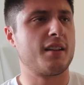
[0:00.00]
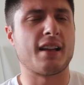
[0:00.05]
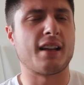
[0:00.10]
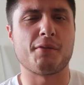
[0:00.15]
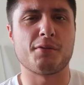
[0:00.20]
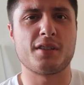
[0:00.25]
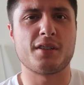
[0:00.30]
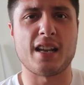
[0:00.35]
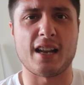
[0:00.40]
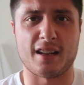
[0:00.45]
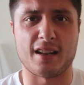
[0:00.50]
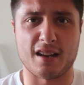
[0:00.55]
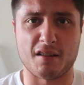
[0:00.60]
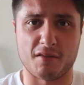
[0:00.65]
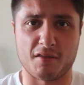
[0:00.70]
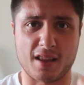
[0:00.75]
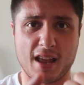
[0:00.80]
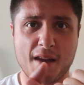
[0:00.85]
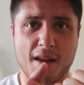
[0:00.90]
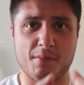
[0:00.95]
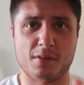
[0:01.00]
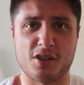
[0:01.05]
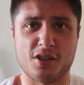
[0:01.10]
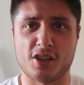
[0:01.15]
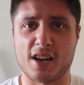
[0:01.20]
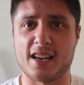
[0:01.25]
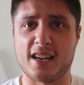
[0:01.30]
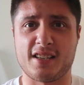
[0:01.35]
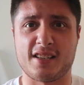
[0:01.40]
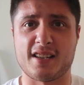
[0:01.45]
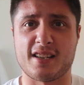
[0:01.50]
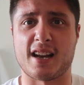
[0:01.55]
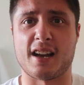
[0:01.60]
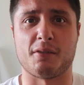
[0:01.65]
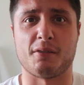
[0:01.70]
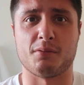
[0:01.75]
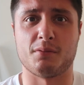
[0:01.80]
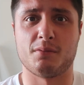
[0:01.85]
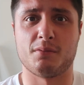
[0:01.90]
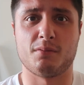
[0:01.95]
that was it. Them and
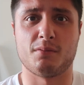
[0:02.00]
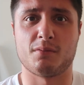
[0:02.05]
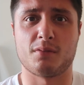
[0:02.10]
Chasetown.